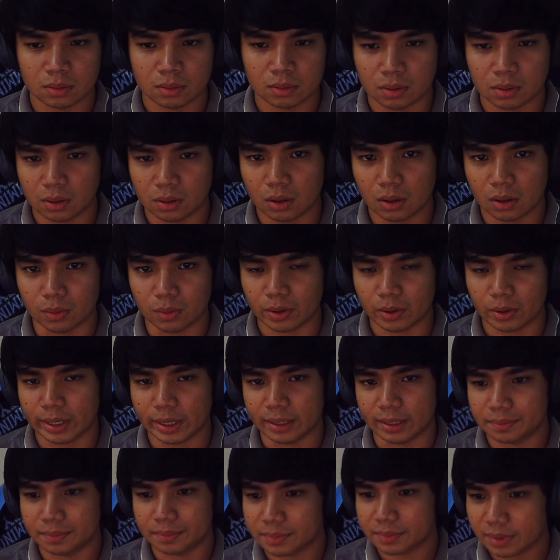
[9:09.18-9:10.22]
Oh, okay.
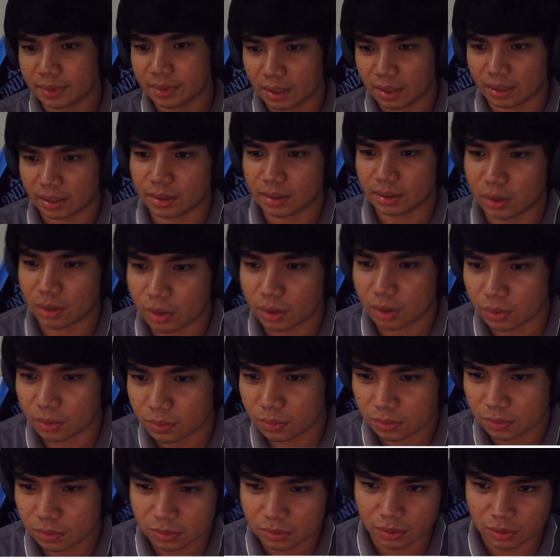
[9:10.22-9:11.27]
I now
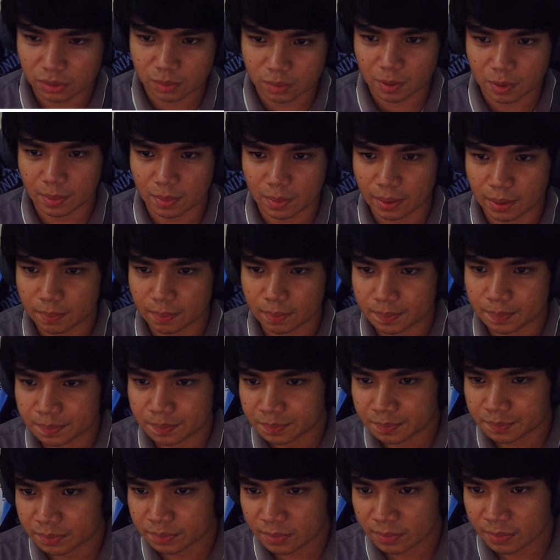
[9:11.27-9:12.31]
know the problem.
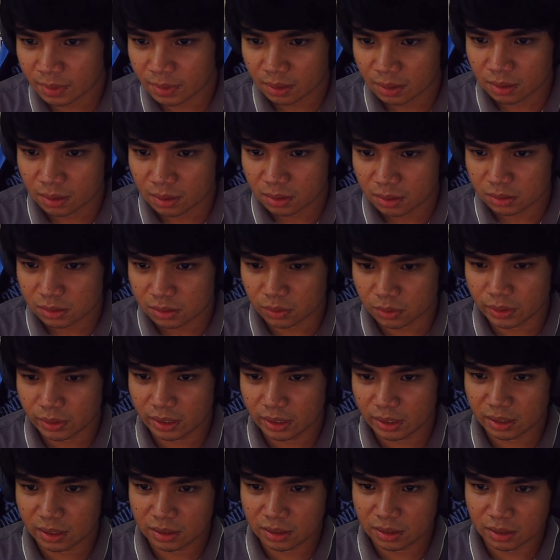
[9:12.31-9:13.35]
So
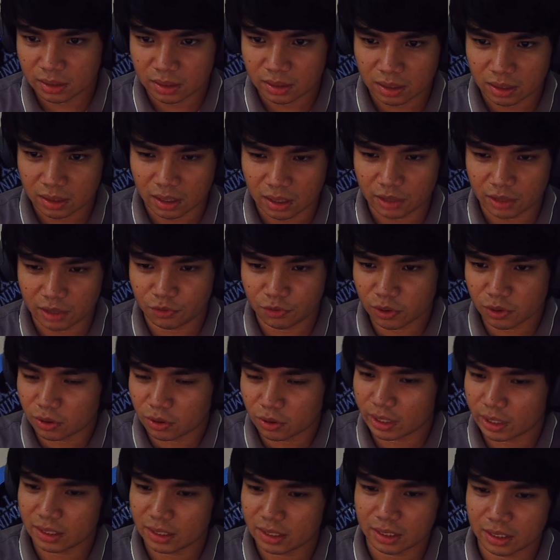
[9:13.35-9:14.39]
here, if we call
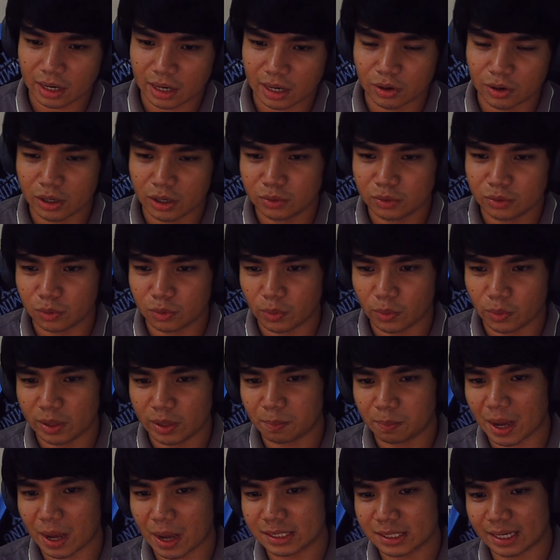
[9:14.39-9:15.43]
edit record, we'll
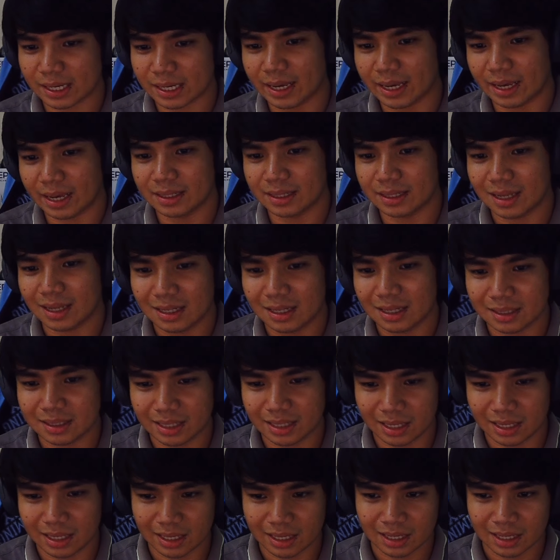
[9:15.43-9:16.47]
pass again
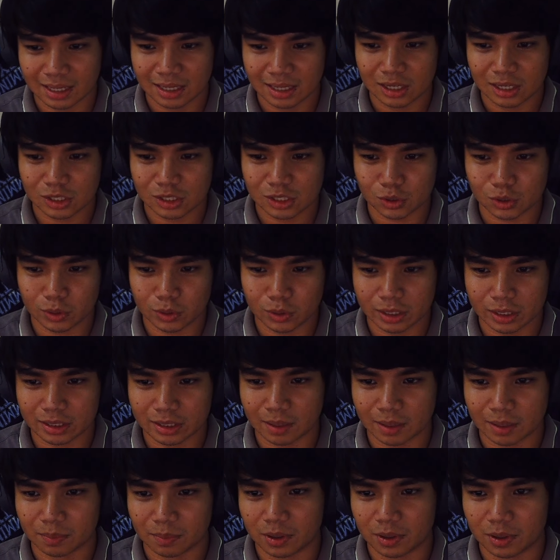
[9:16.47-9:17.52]
the student
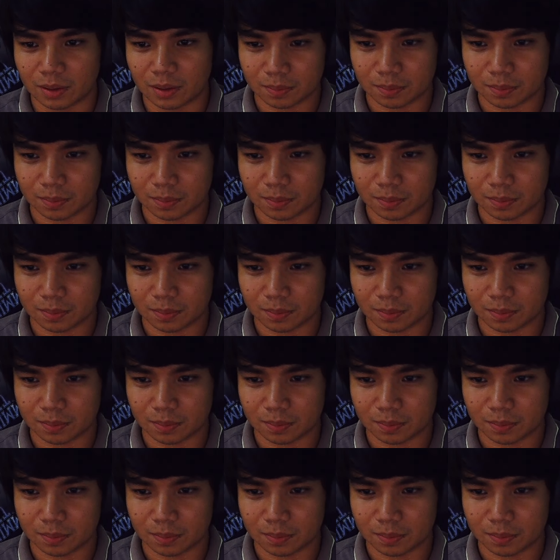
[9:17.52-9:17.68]
number.